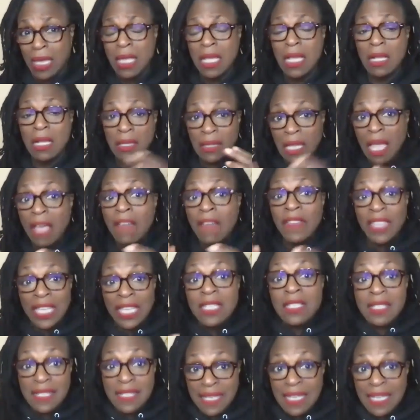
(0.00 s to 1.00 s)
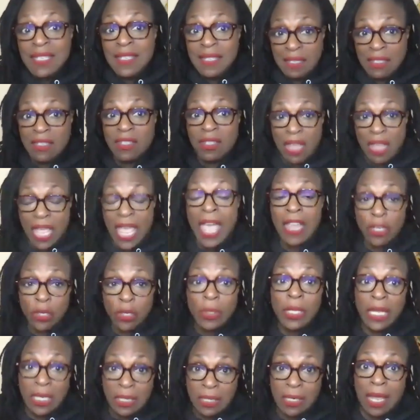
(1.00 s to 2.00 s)
Love insists,
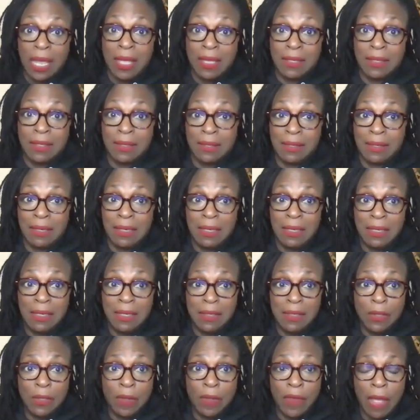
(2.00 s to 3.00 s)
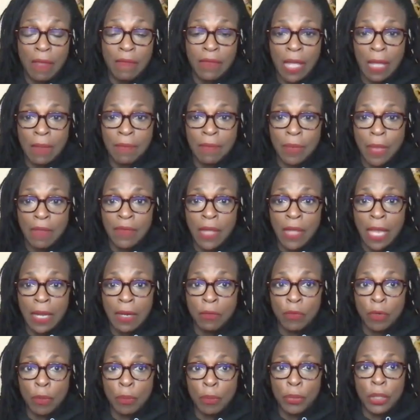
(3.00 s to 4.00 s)
actually it does. So I've got a
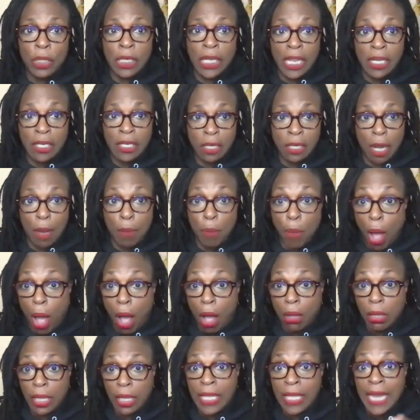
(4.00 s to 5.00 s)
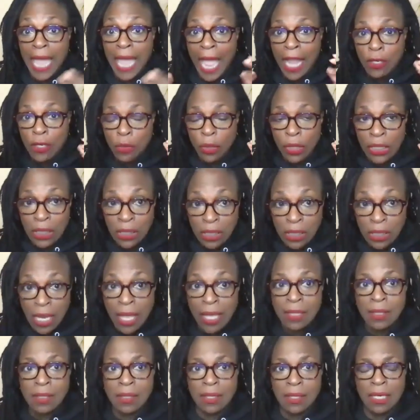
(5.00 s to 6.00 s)
repudiation on Paul. It actually
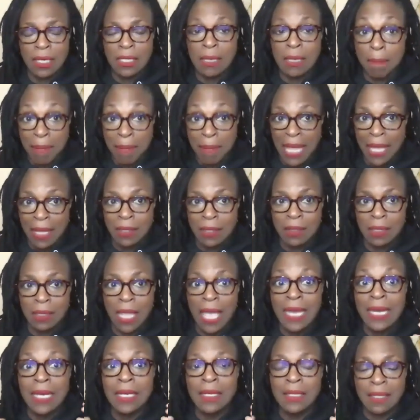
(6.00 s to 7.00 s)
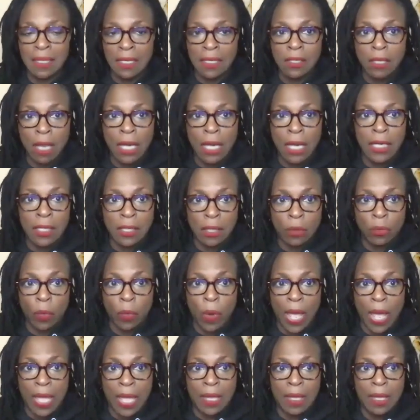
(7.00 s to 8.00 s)
does demand and insist on its own
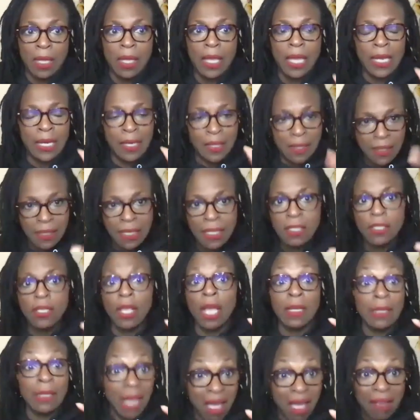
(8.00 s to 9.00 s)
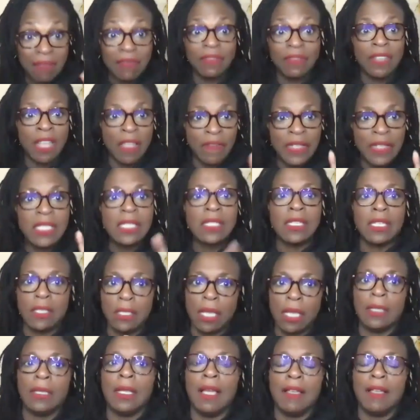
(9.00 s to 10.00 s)
way. It insists on love. Love insists
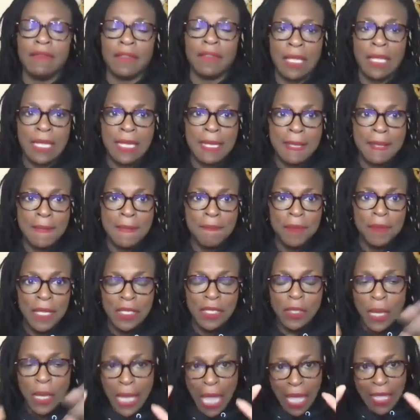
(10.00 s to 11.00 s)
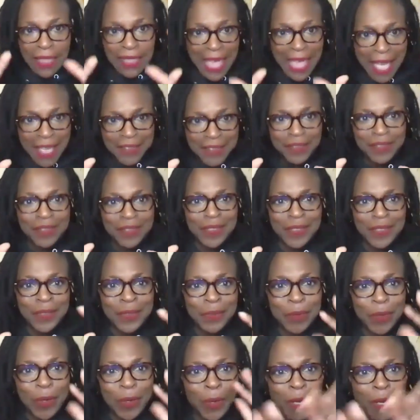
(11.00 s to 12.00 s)
on love. So I got that
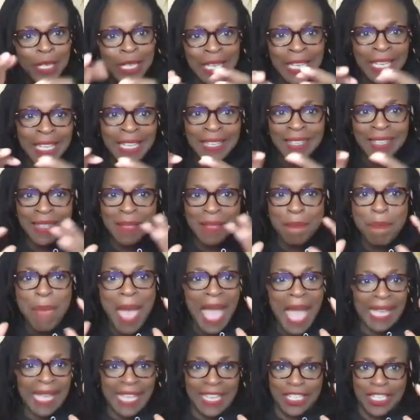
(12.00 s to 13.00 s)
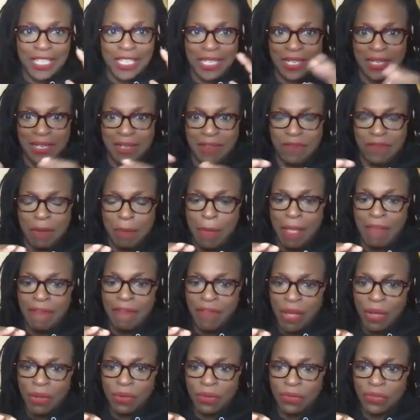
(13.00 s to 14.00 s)
early package from my
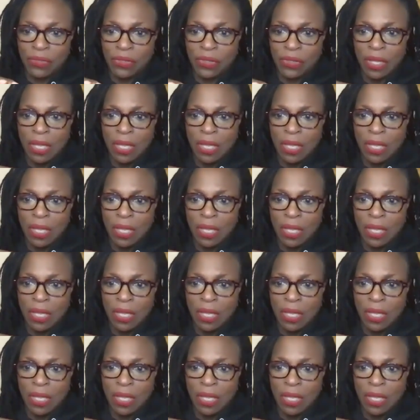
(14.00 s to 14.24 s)
folks.